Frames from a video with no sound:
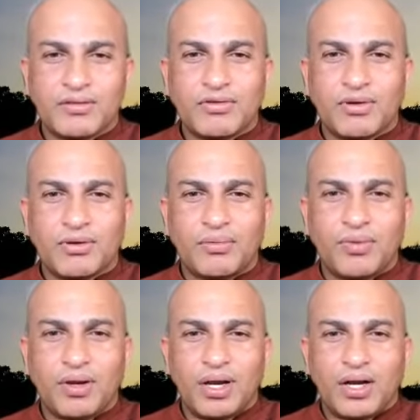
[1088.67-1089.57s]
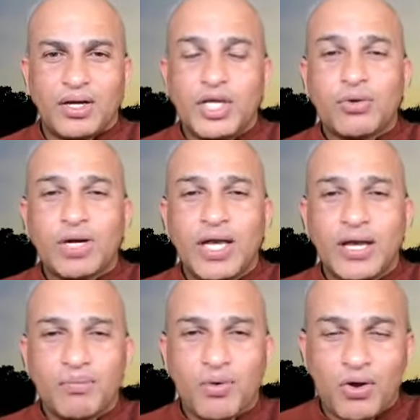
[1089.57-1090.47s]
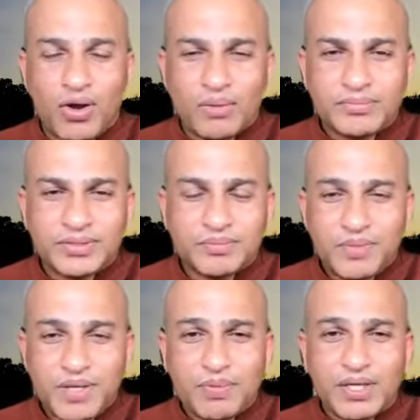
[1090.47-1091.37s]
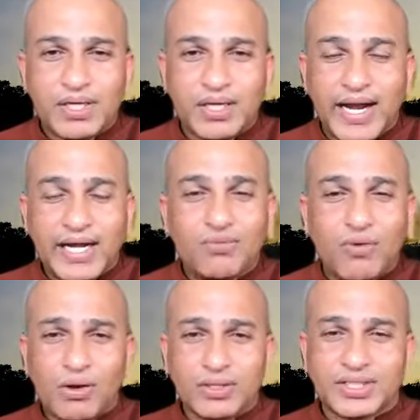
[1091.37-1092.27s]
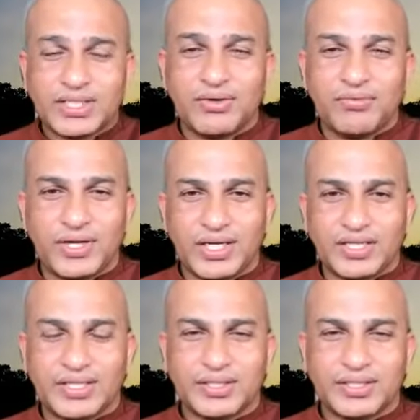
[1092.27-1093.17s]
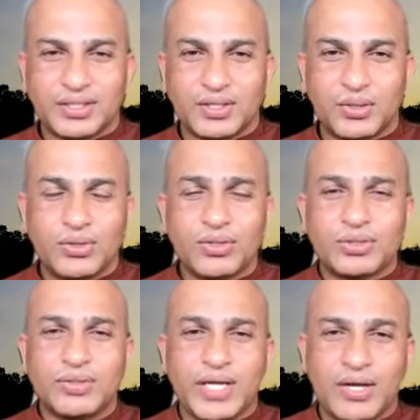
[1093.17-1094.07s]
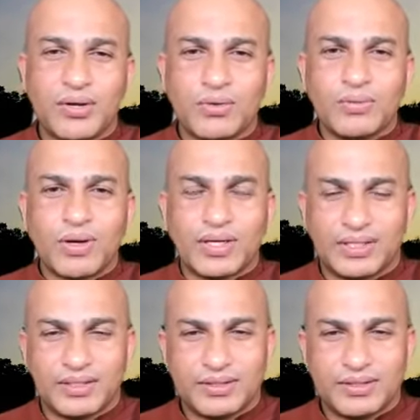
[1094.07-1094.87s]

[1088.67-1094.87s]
So nuclear bombs, people had wars in the world. Look today, who won?